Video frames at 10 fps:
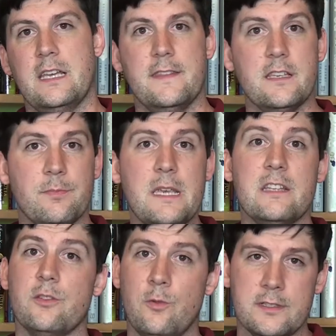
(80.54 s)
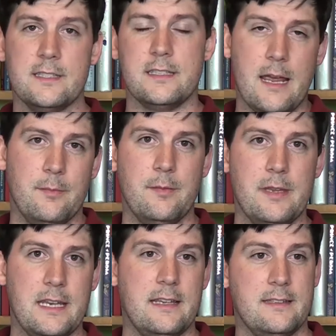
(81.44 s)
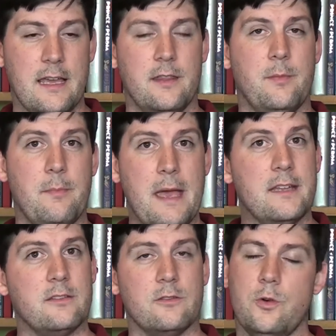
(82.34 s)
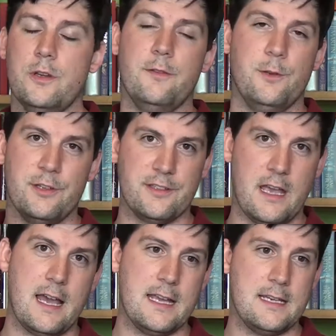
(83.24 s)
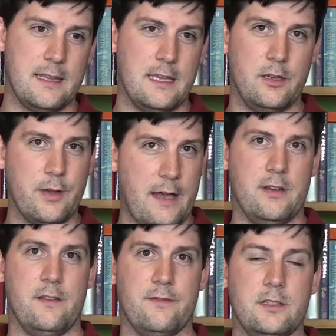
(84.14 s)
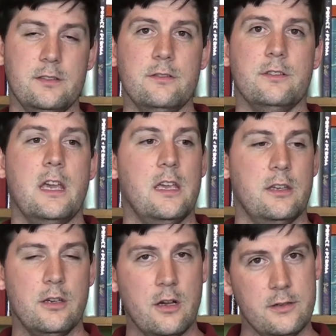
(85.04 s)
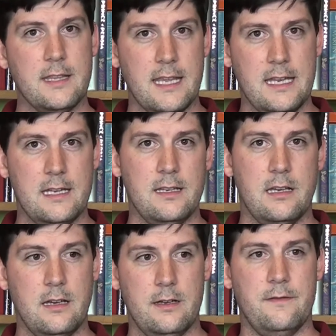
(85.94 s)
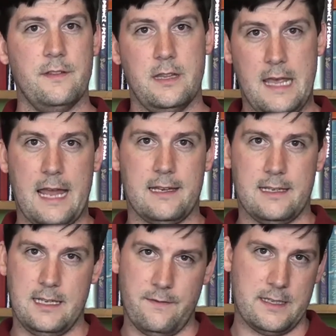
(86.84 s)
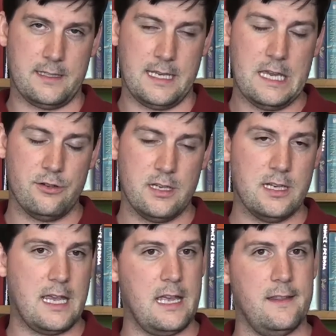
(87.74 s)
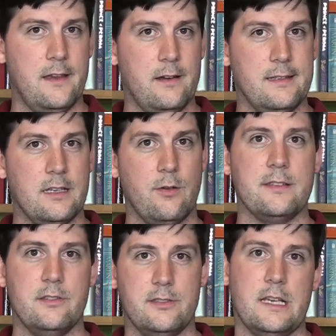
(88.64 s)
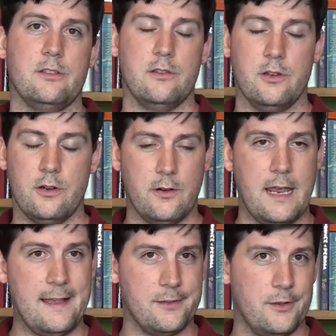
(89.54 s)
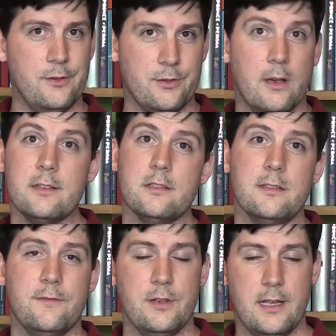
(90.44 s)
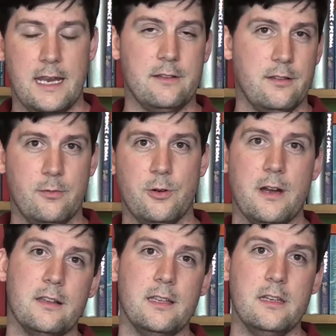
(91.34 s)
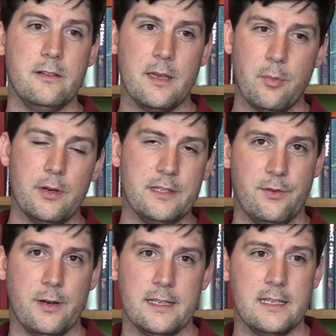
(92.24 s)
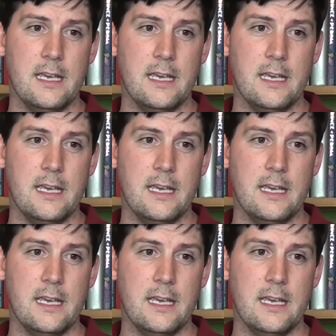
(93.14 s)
This means once the time limit has either been met or you decide that you have enough clues, you go to the end of that investigation and there is a question section. You're going to answer those questions. If you can answer them correctly, you get points for it.